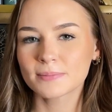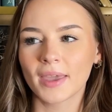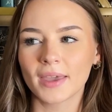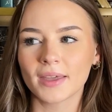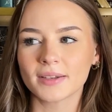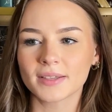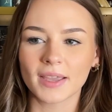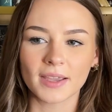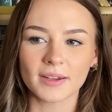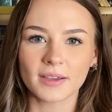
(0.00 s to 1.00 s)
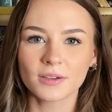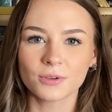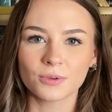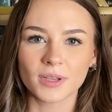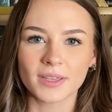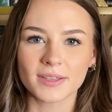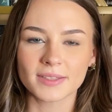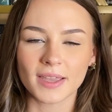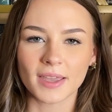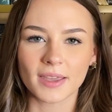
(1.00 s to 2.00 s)
and Ada, who is
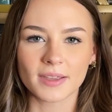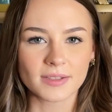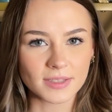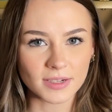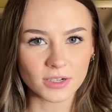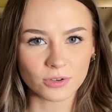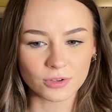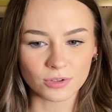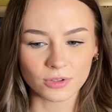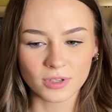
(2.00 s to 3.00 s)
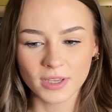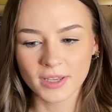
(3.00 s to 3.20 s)
a city girl